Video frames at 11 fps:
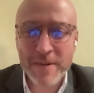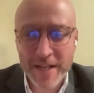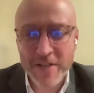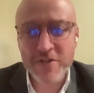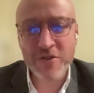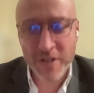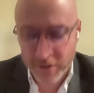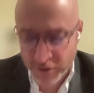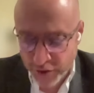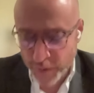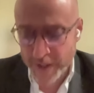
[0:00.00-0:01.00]
I mean, he's
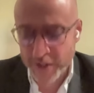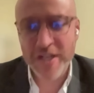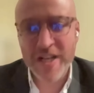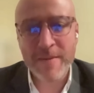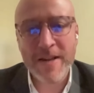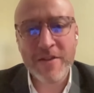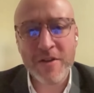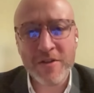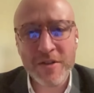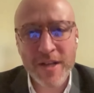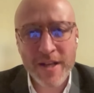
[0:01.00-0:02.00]
Jewish, and he made
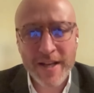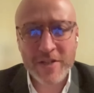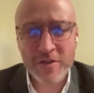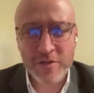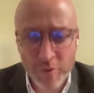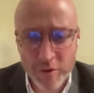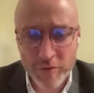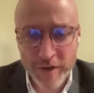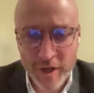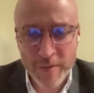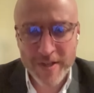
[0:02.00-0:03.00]
those
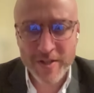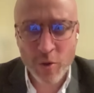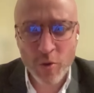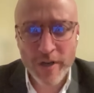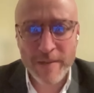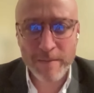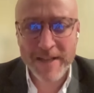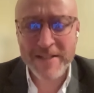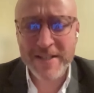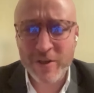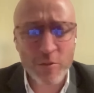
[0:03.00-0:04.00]
extraordinary comments calling
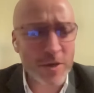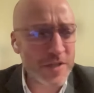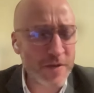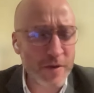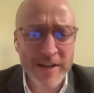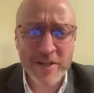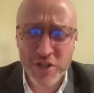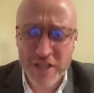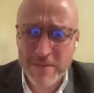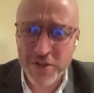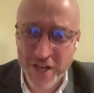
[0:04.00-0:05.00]
basically almost for
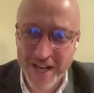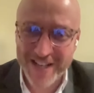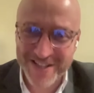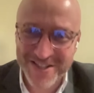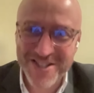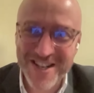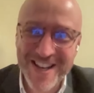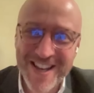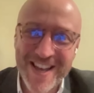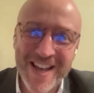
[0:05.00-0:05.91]
regime change